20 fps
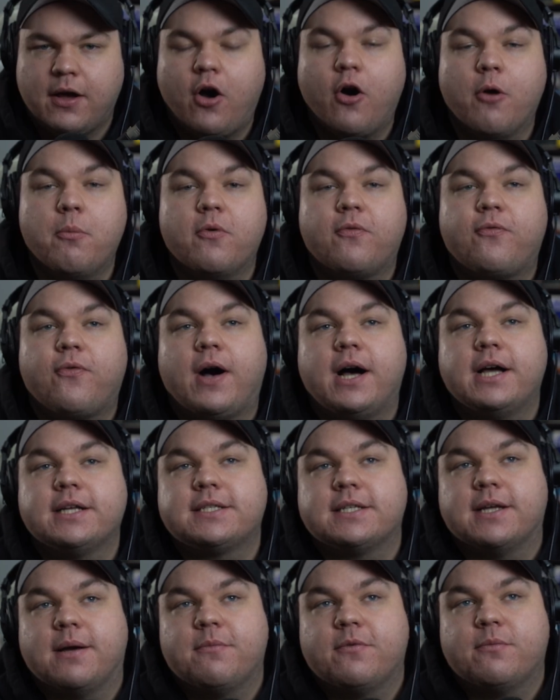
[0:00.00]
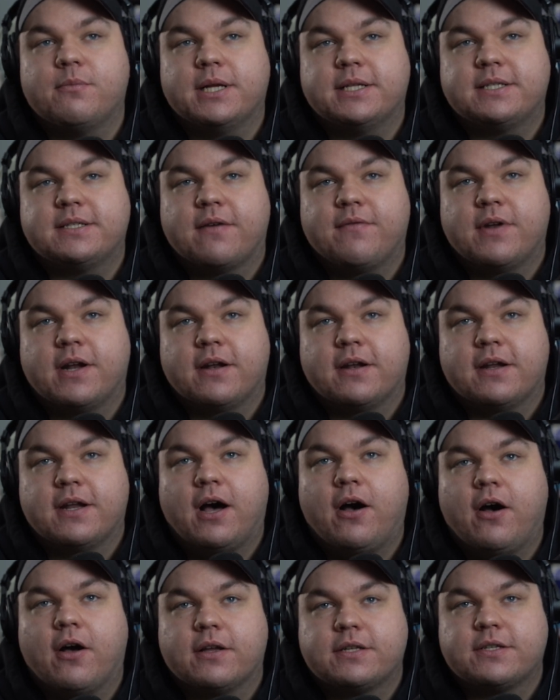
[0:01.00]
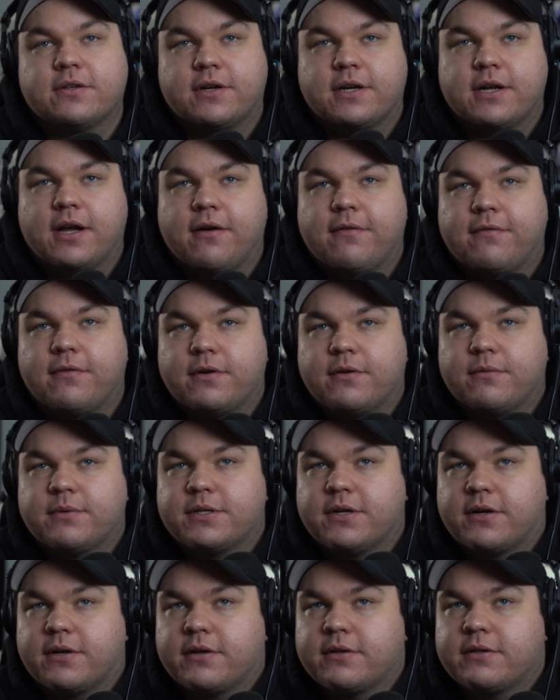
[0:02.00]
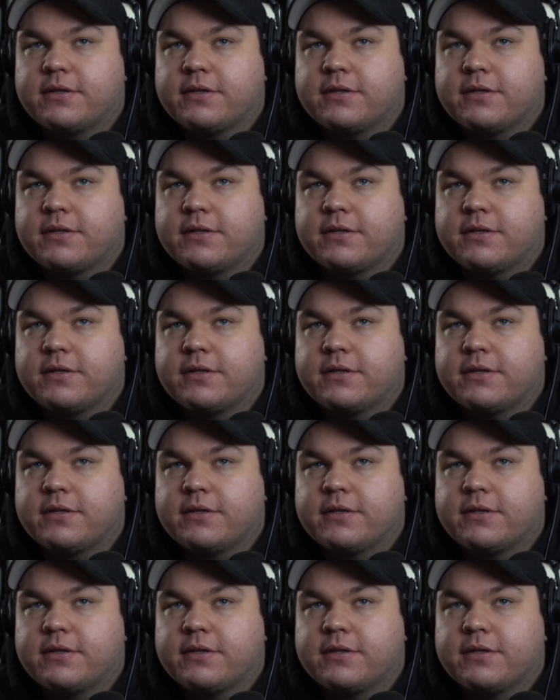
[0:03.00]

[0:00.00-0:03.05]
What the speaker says: Oh, Mufasa made 700. Oh, sorry, I thought you were talking.